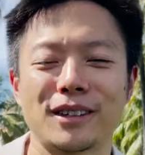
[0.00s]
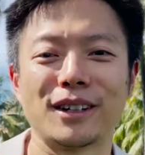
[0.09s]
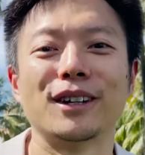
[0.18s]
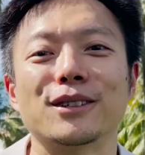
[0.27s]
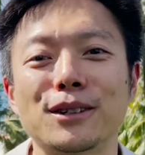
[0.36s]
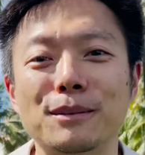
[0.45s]

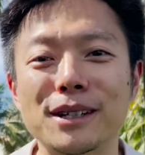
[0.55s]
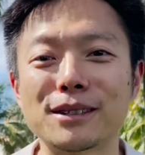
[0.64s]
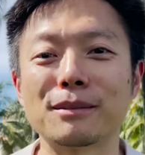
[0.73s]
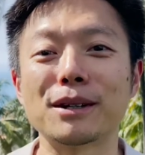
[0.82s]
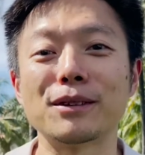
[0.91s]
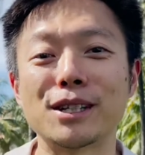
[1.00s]
So based on
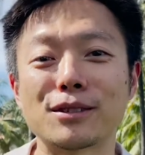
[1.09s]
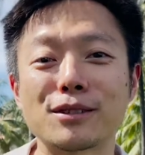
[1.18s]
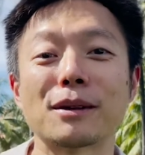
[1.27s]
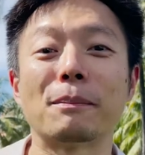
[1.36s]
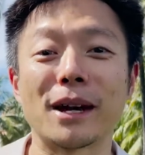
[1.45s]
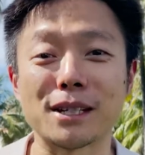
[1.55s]
my research,
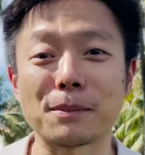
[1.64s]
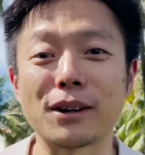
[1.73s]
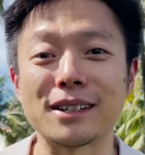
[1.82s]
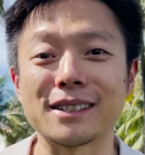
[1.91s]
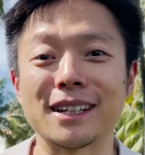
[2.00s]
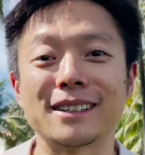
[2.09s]
the best part
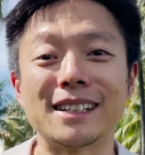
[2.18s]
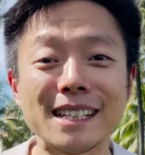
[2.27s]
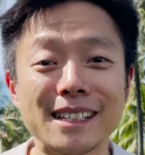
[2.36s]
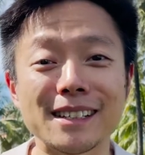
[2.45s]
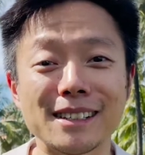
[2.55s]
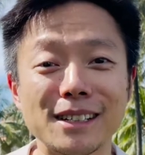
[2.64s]
is that these
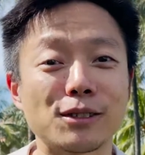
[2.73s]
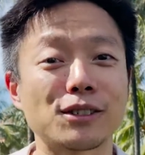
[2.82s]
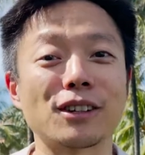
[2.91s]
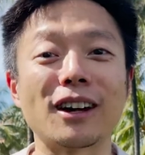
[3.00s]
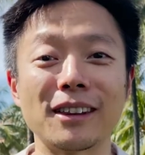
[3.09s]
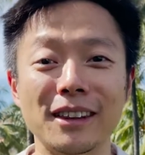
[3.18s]
casinos are
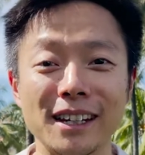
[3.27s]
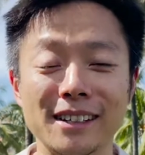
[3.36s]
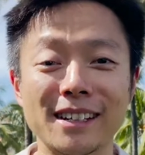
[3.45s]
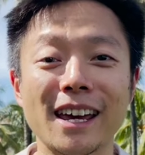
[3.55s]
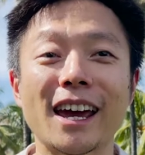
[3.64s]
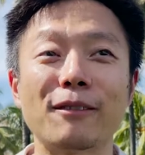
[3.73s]
not
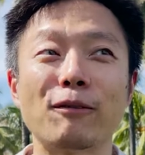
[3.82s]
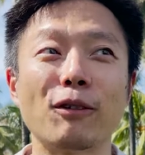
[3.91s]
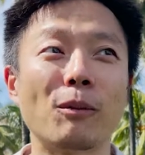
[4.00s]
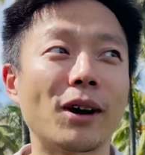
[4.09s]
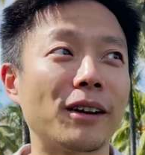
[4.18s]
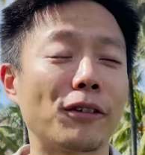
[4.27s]
linked, and
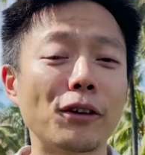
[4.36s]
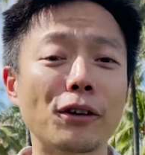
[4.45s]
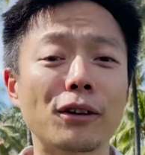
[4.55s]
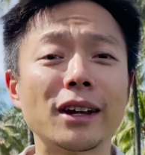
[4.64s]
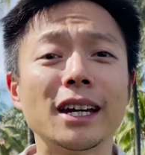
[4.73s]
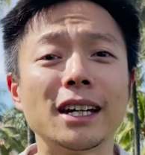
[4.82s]
from what I've heard,
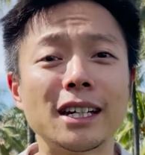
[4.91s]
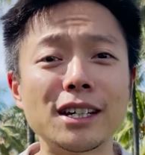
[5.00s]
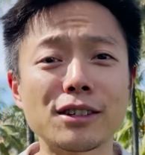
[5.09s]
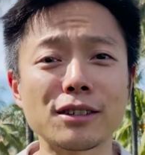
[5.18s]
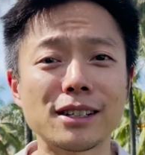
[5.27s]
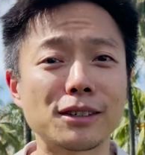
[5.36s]

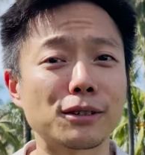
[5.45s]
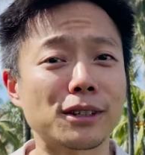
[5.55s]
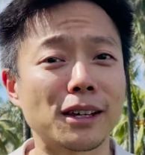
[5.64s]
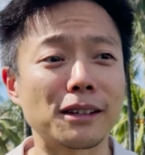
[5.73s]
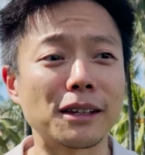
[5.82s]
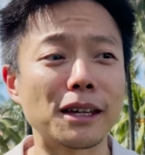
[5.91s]
each casinos
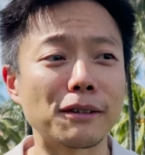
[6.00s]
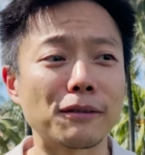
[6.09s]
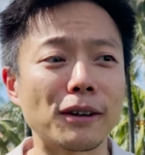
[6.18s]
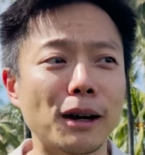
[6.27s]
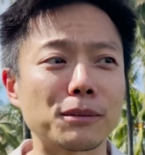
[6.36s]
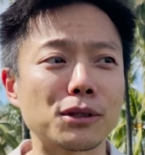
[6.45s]
can give
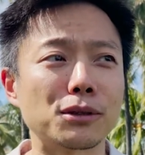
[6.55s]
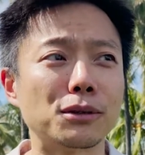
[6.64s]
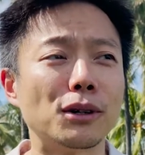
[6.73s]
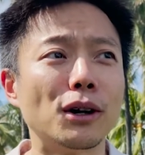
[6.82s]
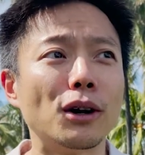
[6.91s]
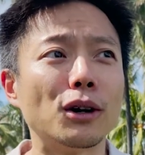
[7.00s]
up to
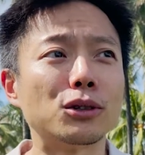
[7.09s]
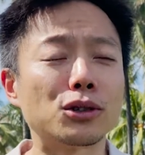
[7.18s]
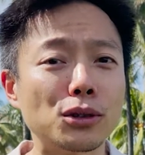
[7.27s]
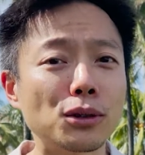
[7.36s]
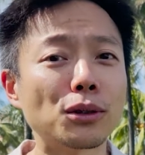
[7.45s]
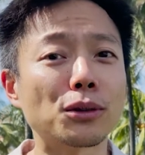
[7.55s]

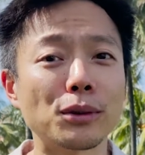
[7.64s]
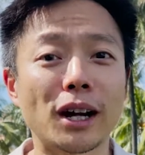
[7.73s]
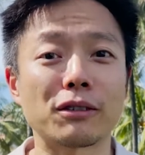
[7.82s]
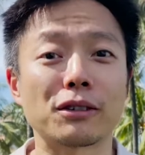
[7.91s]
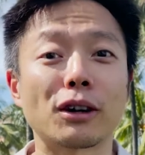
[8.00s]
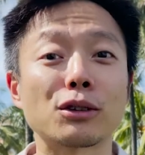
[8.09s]
$200 to
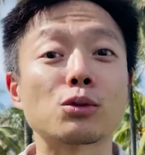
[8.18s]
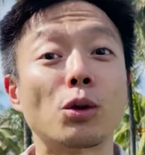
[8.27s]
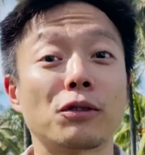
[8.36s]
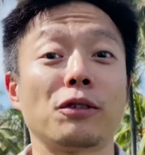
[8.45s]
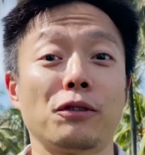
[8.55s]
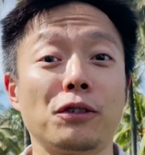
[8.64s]
$300
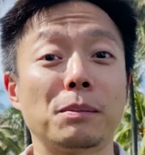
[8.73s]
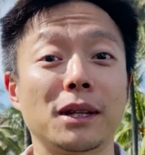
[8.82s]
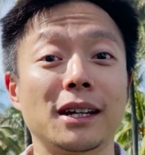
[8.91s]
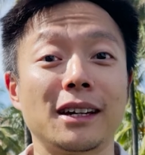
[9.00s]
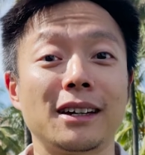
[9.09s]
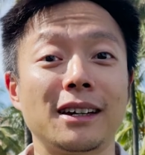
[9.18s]
worth of free
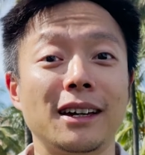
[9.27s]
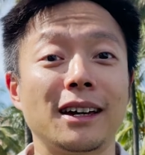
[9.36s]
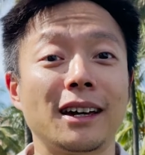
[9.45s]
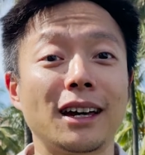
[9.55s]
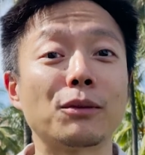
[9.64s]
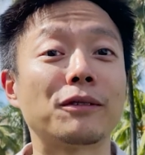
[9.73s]
play.
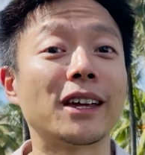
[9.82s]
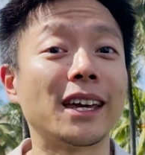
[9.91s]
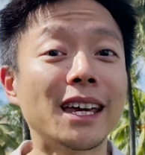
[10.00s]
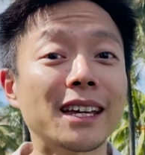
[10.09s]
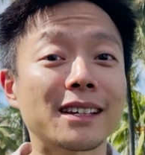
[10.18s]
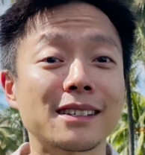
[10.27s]
And with the
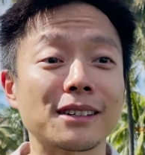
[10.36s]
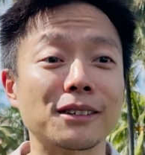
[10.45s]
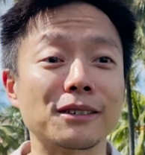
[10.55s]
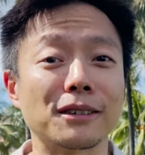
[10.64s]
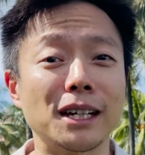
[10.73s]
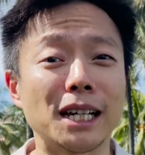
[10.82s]
8
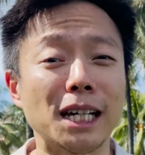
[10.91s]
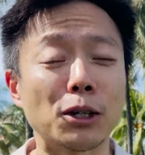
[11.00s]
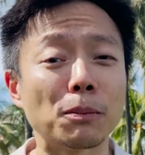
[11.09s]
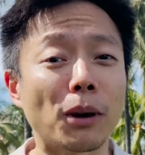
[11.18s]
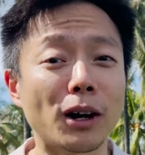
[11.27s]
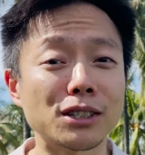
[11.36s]
casinos, it
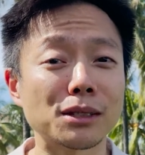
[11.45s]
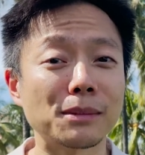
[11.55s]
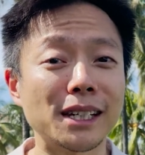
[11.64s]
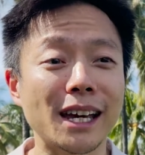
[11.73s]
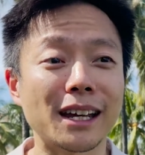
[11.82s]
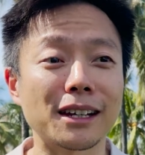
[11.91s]
could
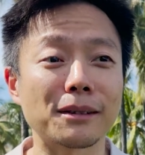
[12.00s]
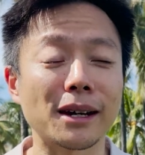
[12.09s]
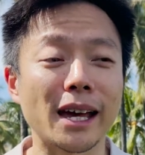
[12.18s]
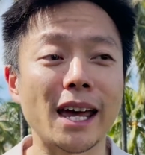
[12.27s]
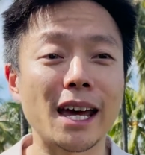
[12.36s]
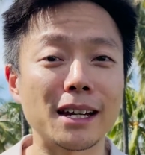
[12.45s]
possibly end up
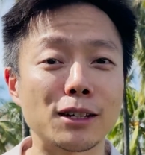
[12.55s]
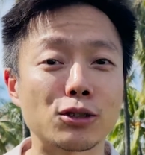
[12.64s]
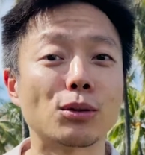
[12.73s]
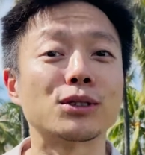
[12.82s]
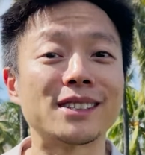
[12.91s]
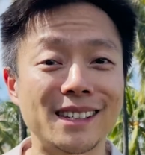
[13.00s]
adding
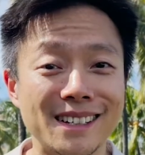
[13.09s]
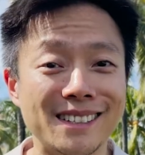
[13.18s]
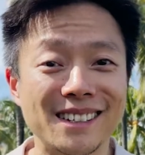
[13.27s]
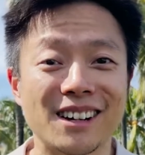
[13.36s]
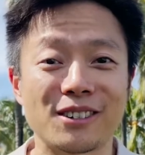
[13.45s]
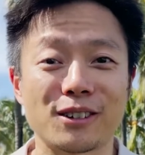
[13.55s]
to
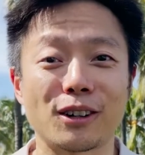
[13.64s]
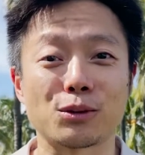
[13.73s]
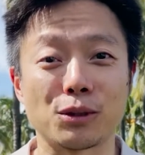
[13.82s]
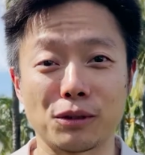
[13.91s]
$1,600 worth of